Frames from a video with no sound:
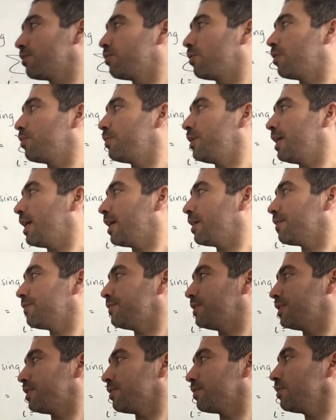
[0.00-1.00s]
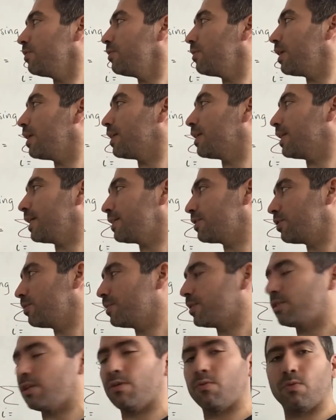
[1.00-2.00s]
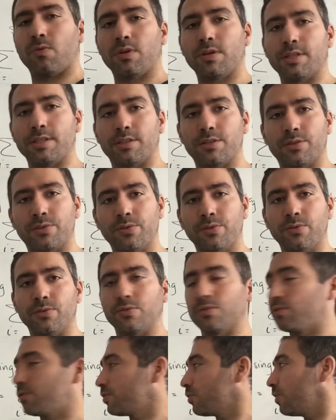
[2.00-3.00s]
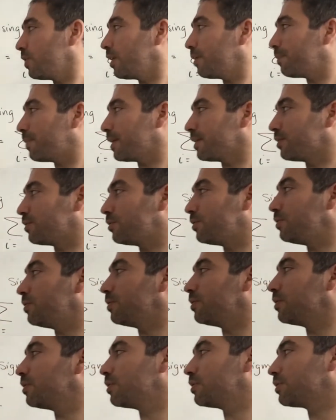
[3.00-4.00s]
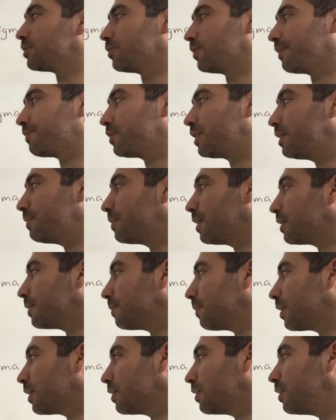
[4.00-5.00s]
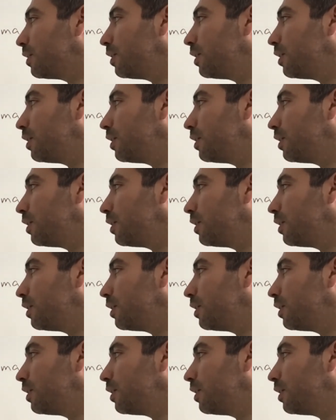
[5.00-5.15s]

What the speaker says: Well, we have 0, and the next term is not 1, it's 2, so it's going up by 2. So we have to keep that in mind.